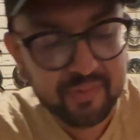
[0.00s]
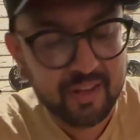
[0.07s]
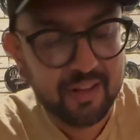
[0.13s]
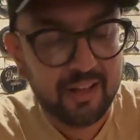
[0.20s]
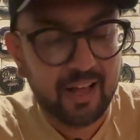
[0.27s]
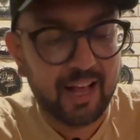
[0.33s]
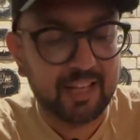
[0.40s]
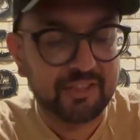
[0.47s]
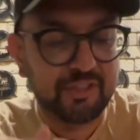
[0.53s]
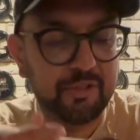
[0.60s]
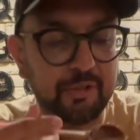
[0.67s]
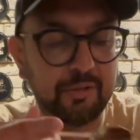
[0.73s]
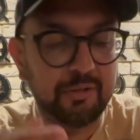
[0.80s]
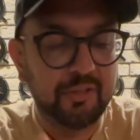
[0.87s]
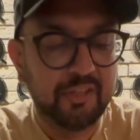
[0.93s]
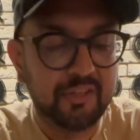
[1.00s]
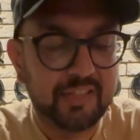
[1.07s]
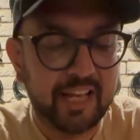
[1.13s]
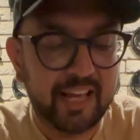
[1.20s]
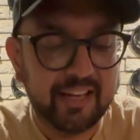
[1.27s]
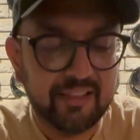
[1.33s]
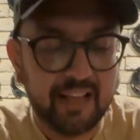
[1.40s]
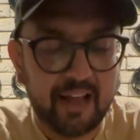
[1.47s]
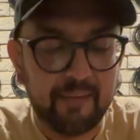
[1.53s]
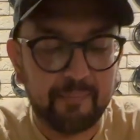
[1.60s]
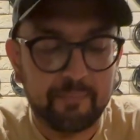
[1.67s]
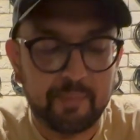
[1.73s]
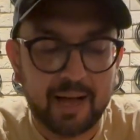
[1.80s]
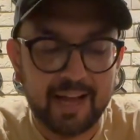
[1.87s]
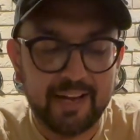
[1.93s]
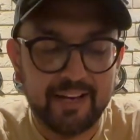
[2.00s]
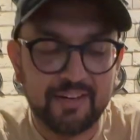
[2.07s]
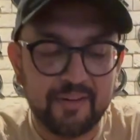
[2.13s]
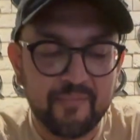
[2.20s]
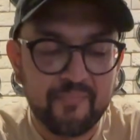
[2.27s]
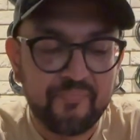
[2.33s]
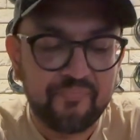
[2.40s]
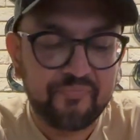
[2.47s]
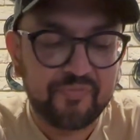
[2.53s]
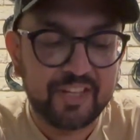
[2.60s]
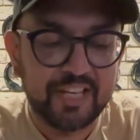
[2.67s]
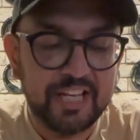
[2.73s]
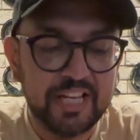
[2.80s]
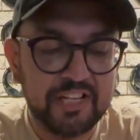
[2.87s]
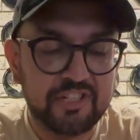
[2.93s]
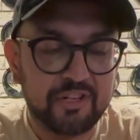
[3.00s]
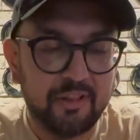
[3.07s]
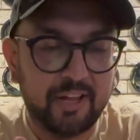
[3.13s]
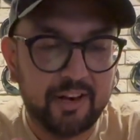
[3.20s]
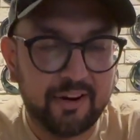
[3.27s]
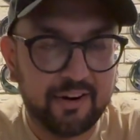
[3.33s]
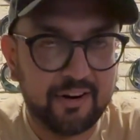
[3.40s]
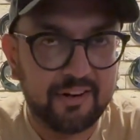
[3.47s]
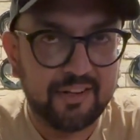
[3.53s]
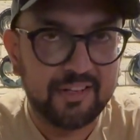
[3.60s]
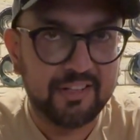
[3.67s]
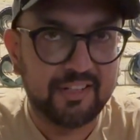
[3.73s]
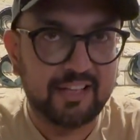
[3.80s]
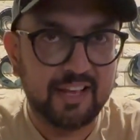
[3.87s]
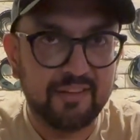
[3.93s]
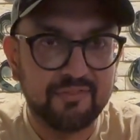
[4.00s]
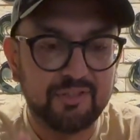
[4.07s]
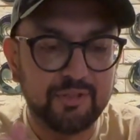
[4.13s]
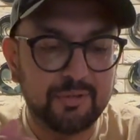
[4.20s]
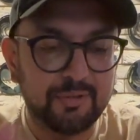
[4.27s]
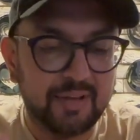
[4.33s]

as you take that bite, each layer gives you a